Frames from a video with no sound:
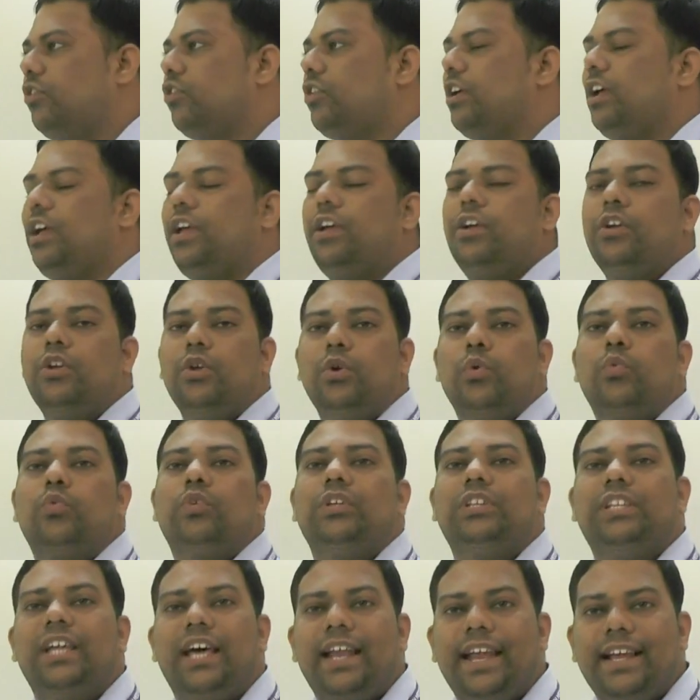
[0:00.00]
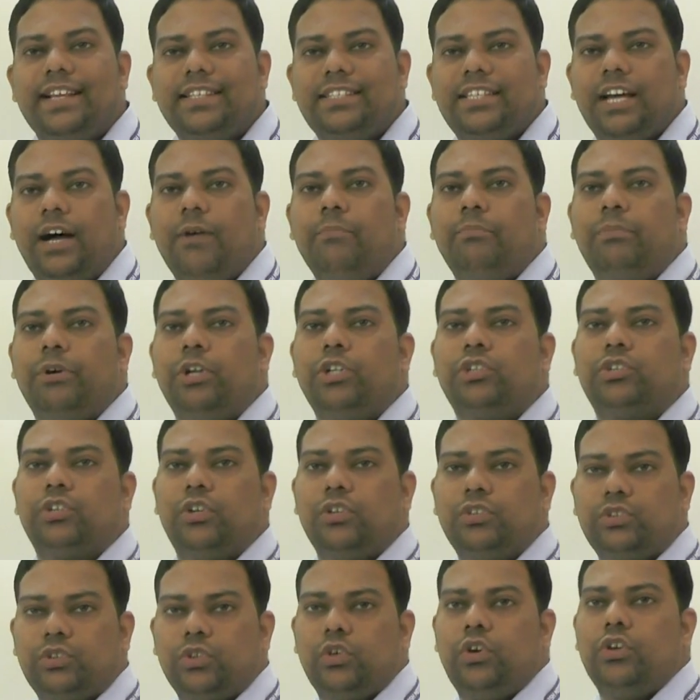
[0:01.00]
Okay, with their examples
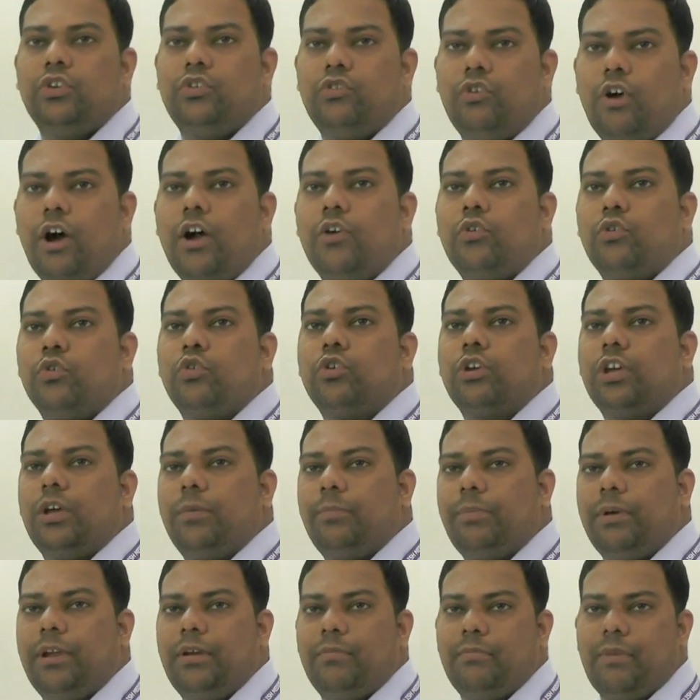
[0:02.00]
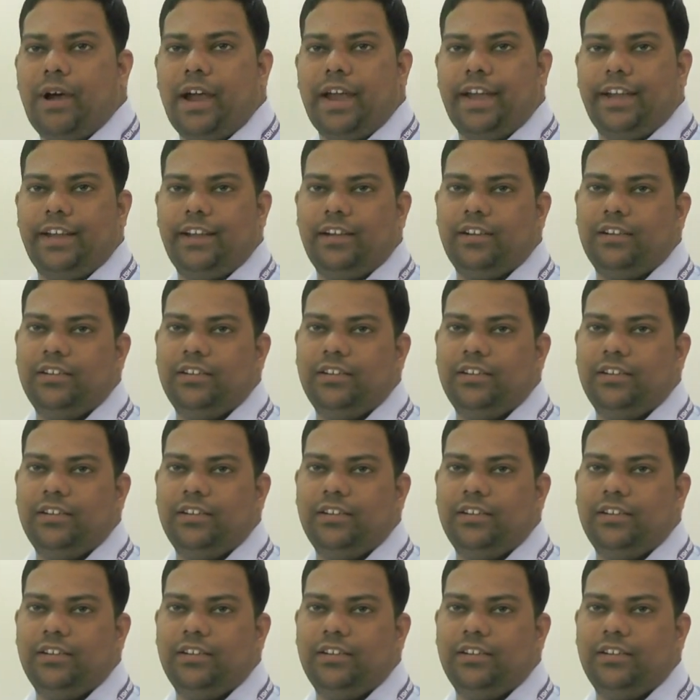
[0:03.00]
also you have to keep in mind.